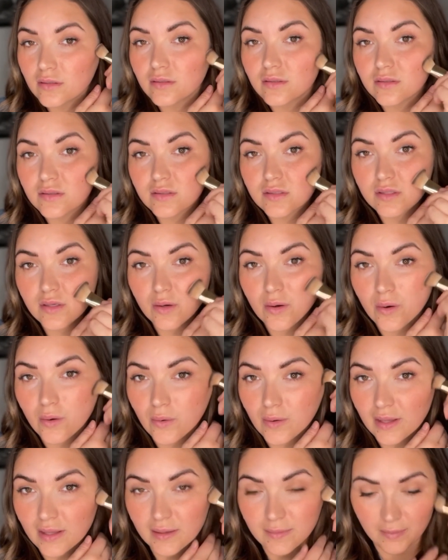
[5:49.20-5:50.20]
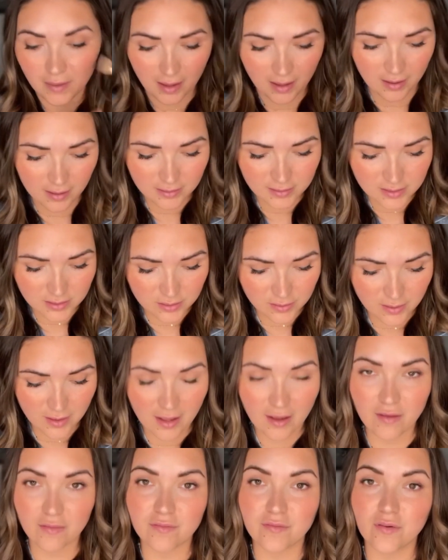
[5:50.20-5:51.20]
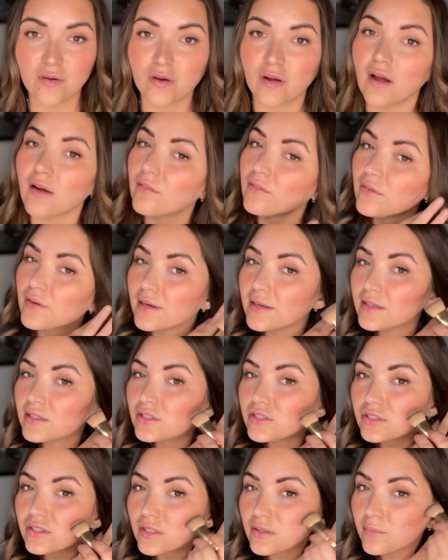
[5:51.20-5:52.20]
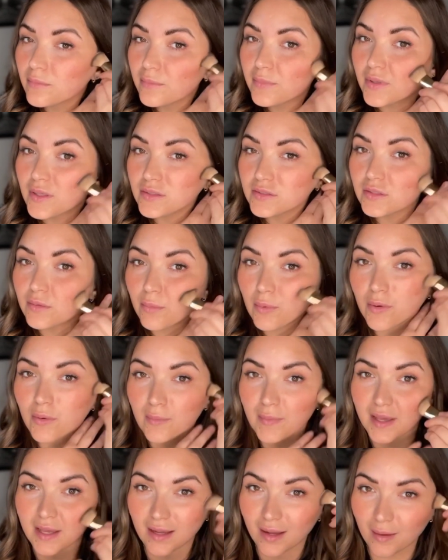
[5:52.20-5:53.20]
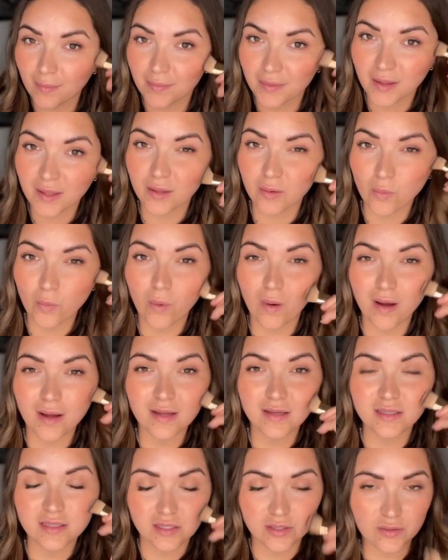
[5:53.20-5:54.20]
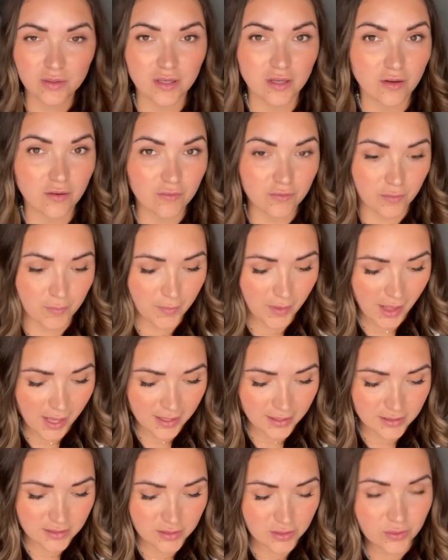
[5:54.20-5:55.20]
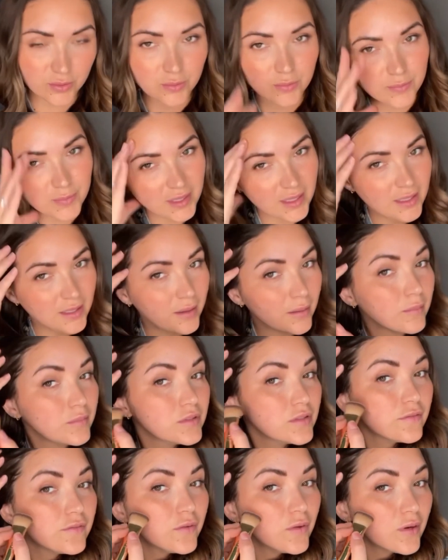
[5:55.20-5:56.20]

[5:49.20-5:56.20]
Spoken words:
So it adds to that full coverage, buildable makeup that you want. You can go from light to medium to full